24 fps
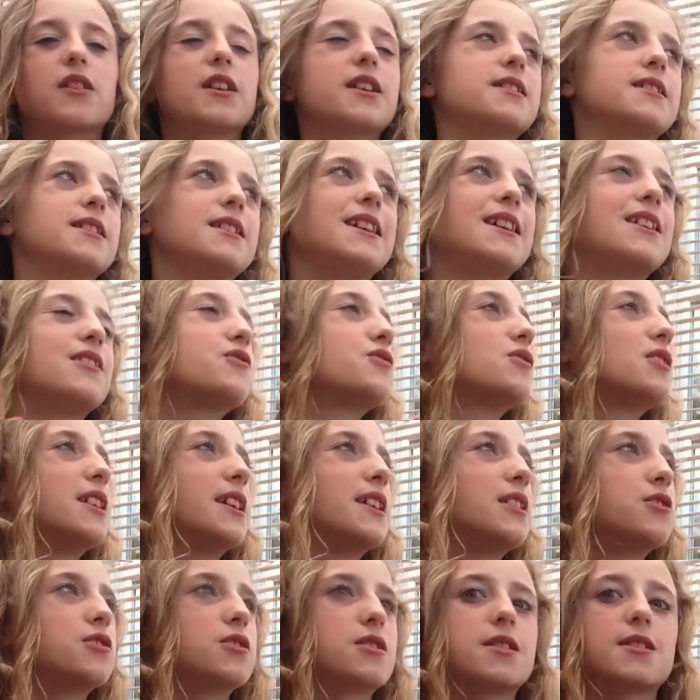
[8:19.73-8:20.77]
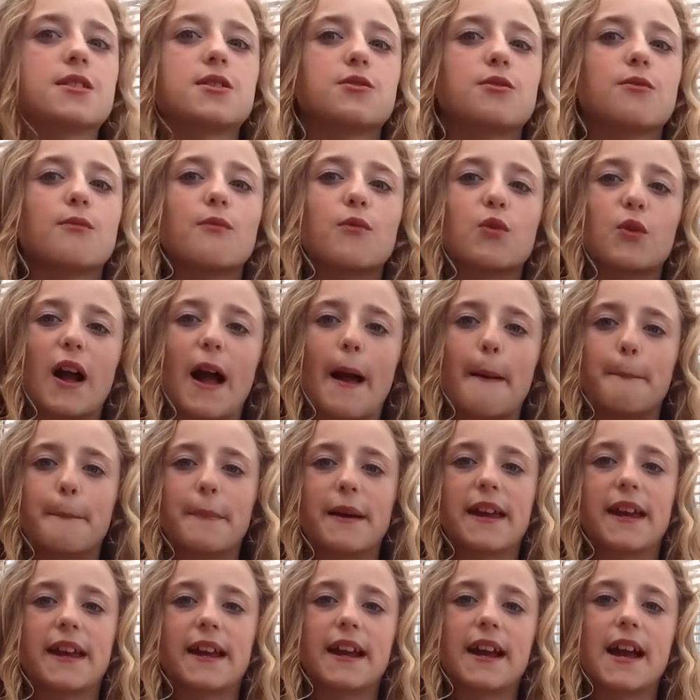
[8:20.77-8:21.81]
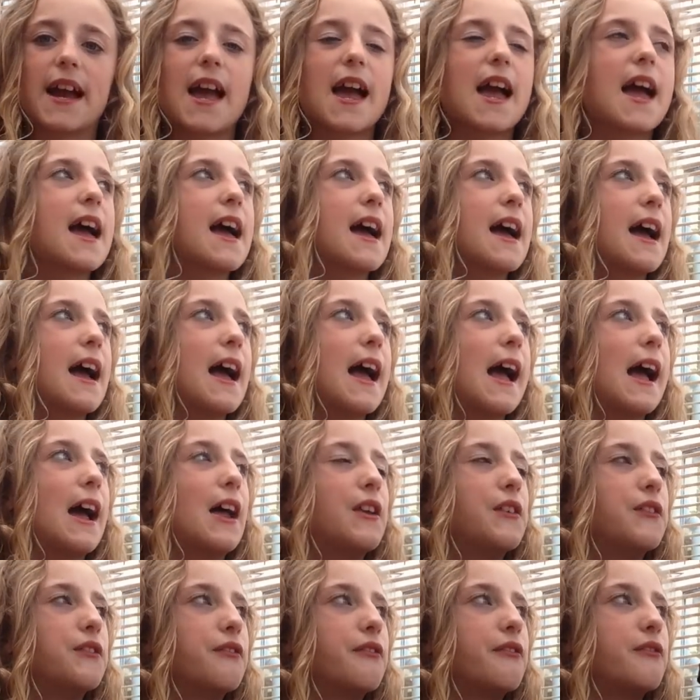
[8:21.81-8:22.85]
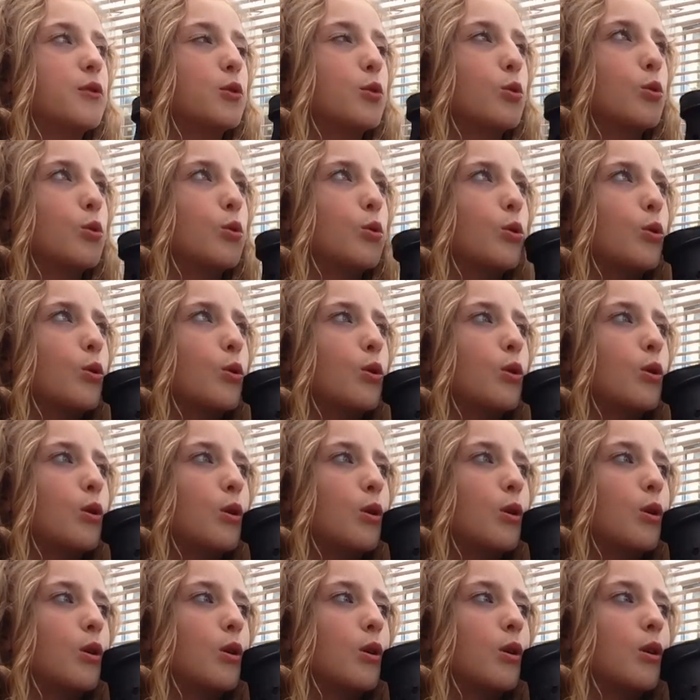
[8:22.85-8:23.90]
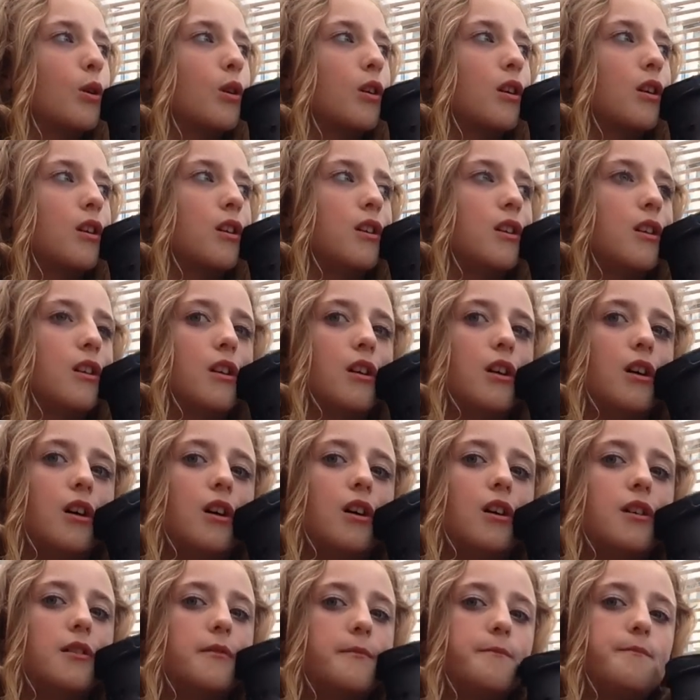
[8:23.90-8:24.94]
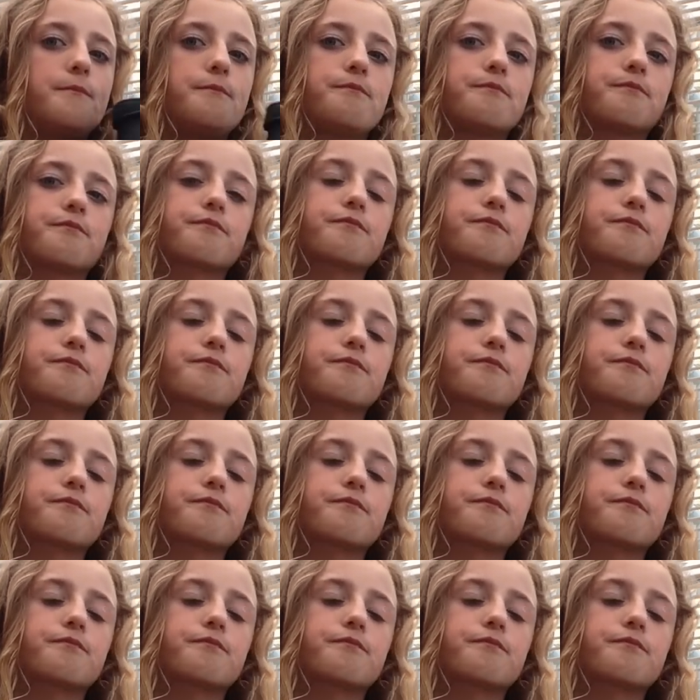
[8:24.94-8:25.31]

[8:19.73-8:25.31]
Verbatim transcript: These are literally just for camping and for um,